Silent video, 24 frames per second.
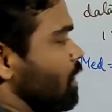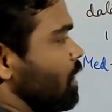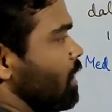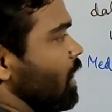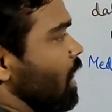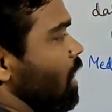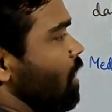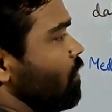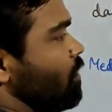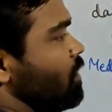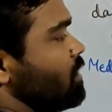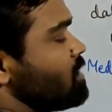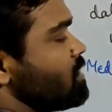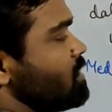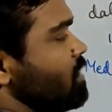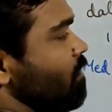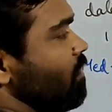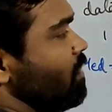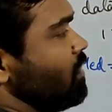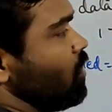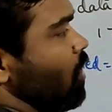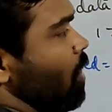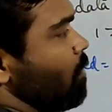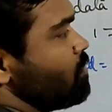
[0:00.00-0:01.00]
Now the
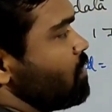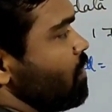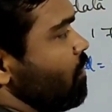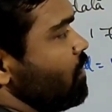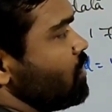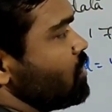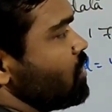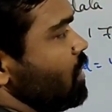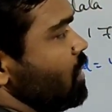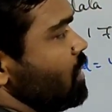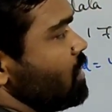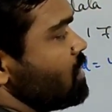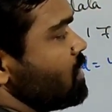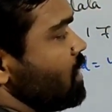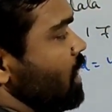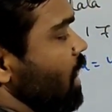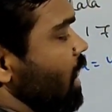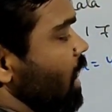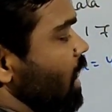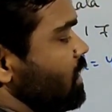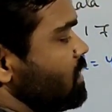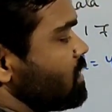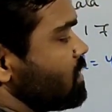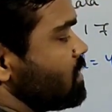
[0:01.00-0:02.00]
7th observation is
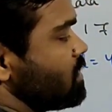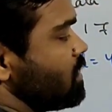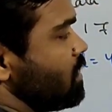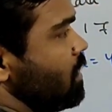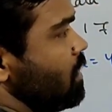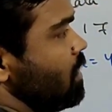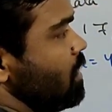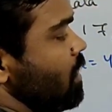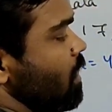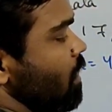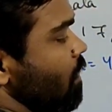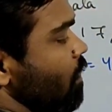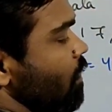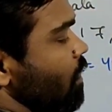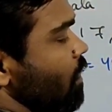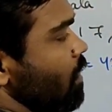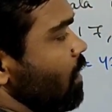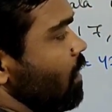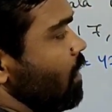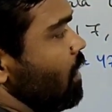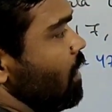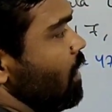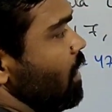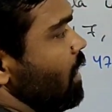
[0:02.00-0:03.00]
x.
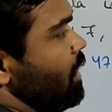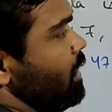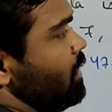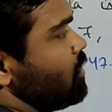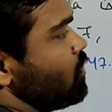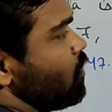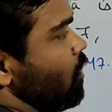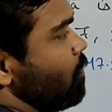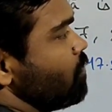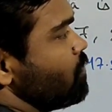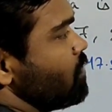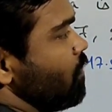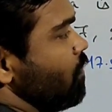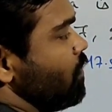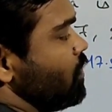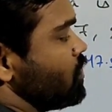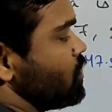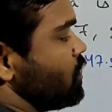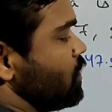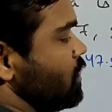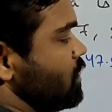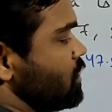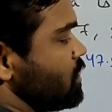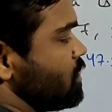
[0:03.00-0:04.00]
The 8th
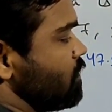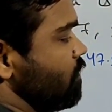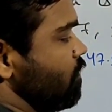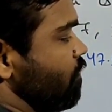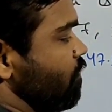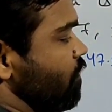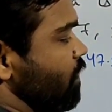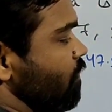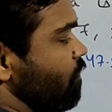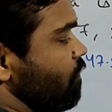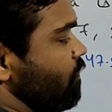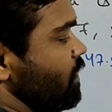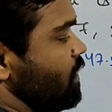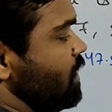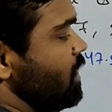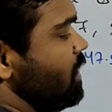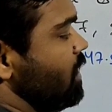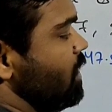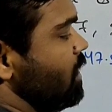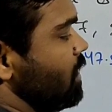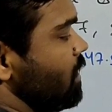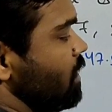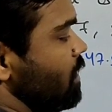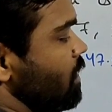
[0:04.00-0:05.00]
observation is
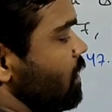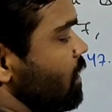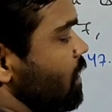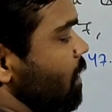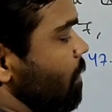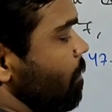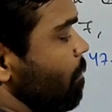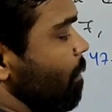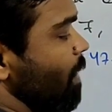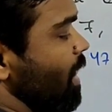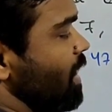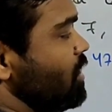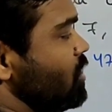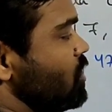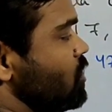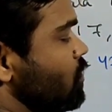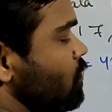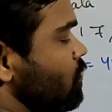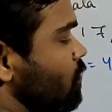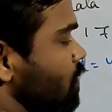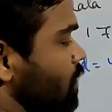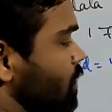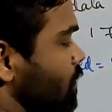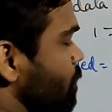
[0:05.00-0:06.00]
50 by
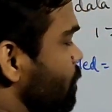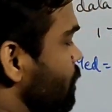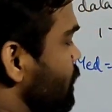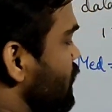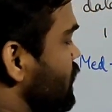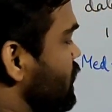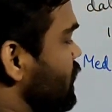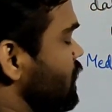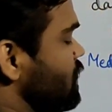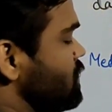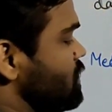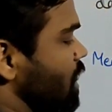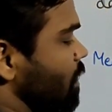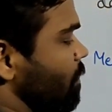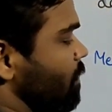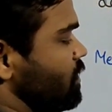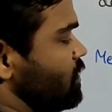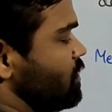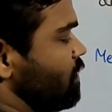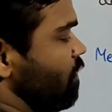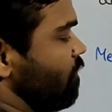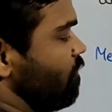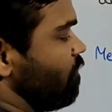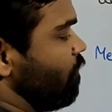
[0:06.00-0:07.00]
2. Median is how
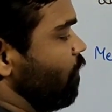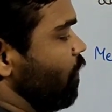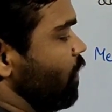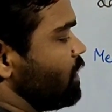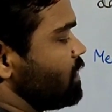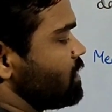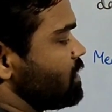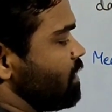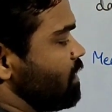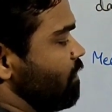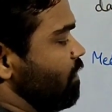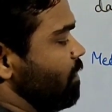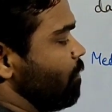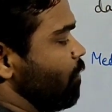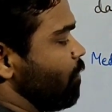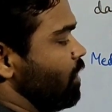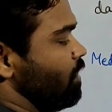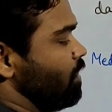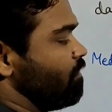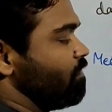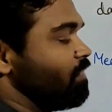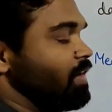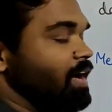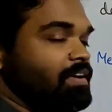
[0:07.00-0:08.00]
much?
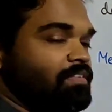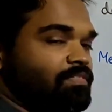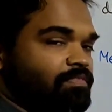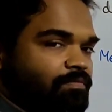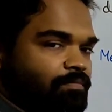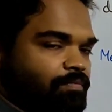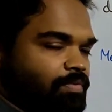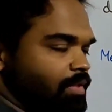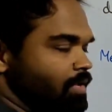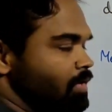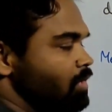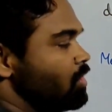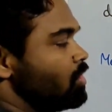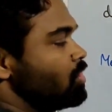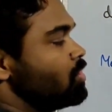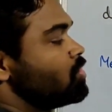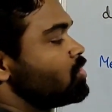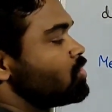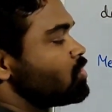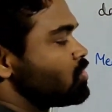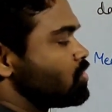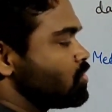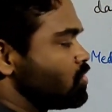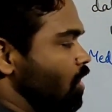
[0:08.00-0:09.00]
47.5.
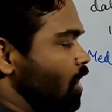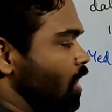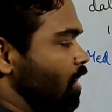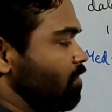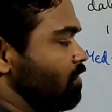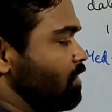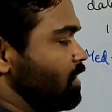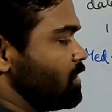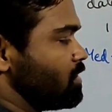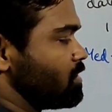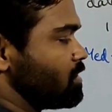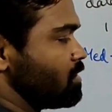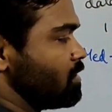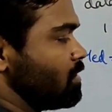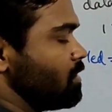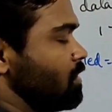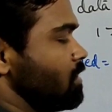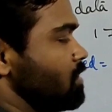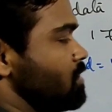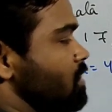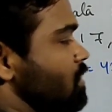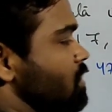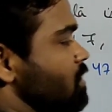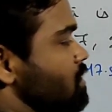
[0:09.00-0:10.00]
Solve this.
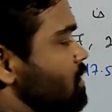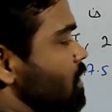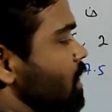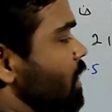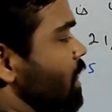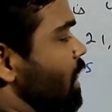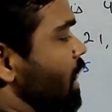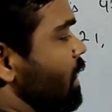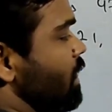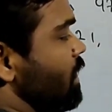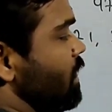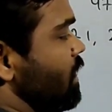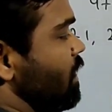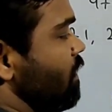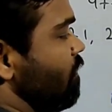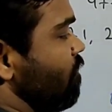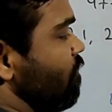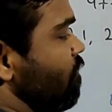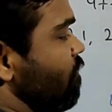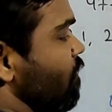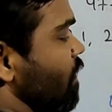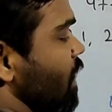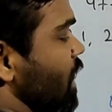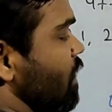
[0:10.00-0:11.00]
This is
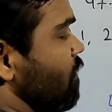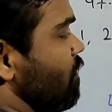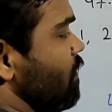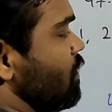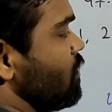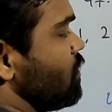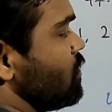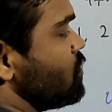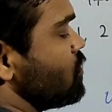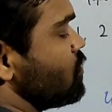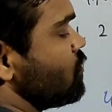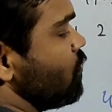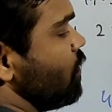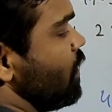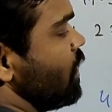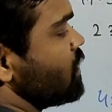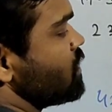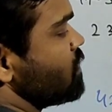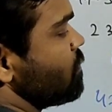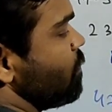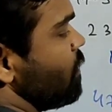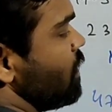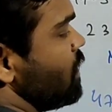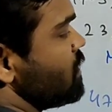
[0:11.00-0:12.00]
95 equals to
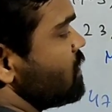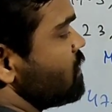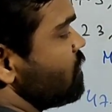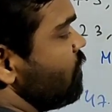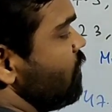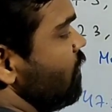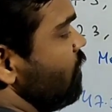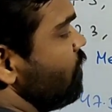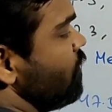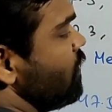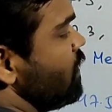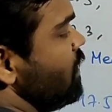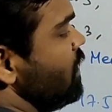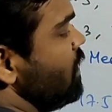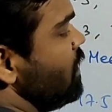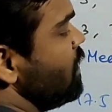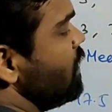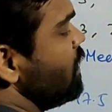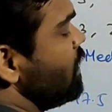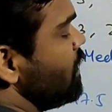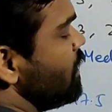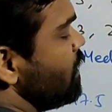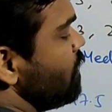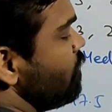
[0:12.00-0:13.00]
x plus 50,
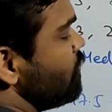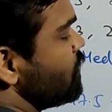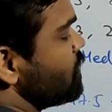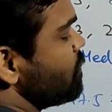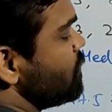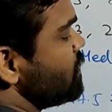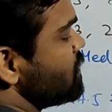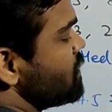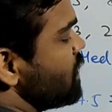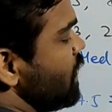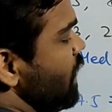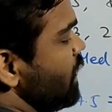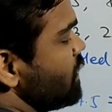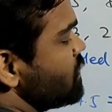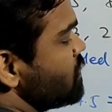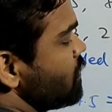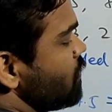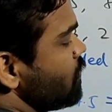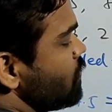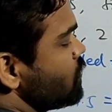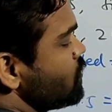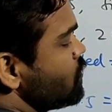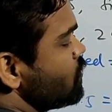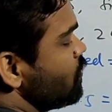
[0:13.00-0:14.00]
which means x
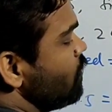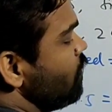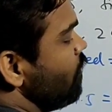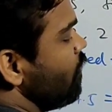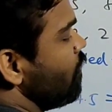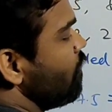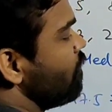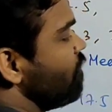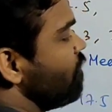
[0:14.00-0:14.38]
equals to